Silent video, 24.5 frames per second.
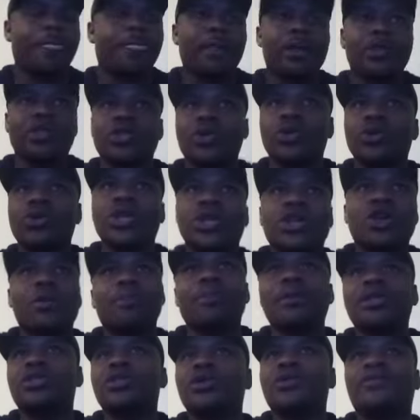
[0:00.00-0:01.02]
So they're gonna
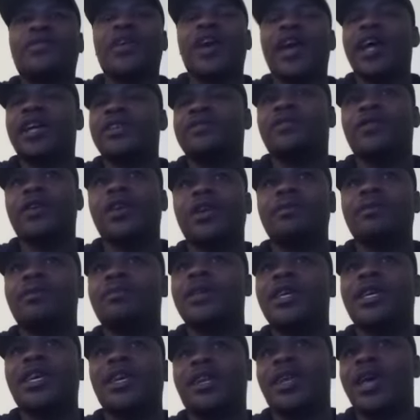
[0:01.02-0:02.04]
be too fast for him to be
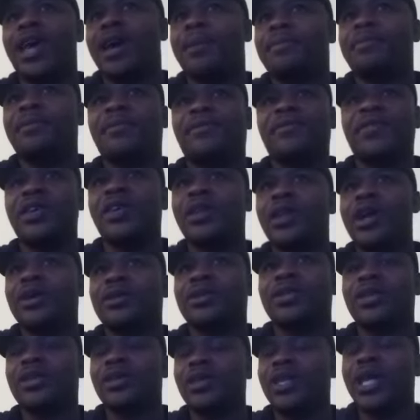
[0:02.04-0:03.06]
getting happy feet
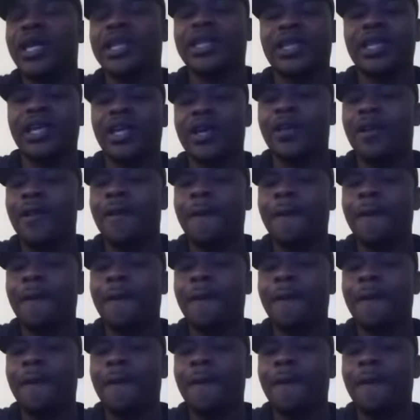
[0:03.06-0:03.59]
out there like that.